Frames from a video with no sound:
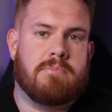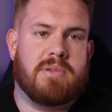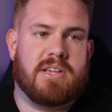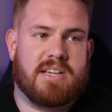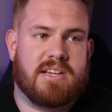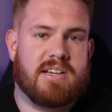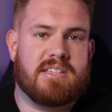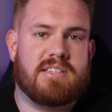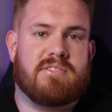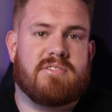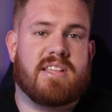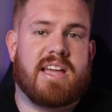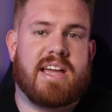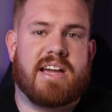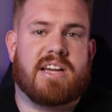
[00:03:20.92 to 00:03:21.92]
because of
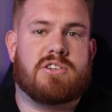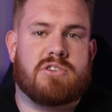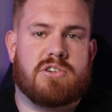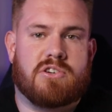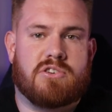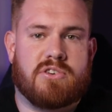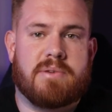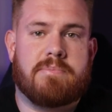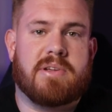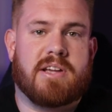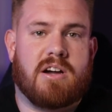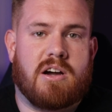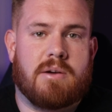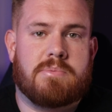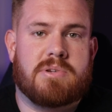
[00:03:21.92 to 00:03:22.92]
the extra gripping
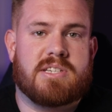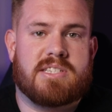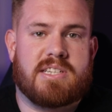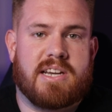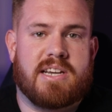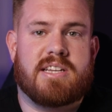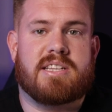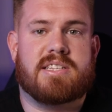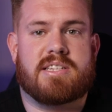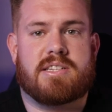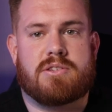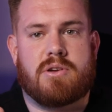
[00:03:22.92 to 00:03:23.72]
options that it does it.